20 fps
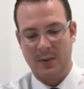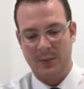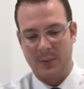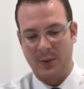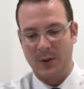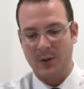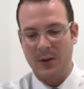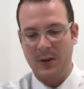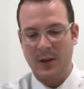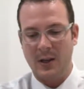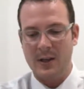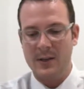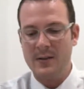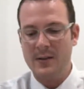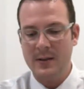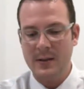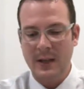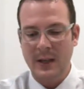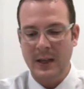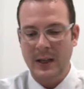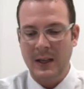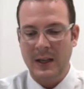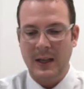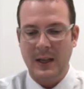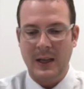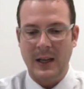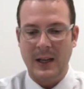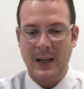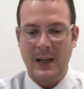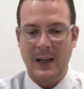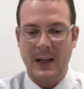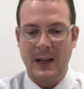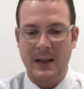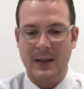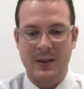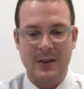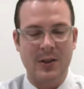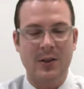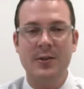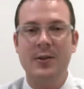protocols,
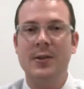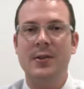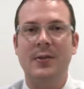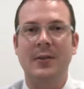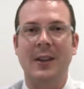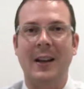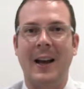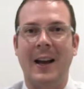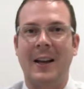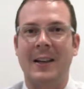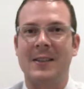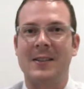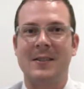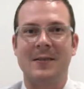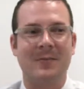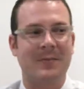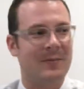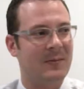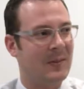and you just relax.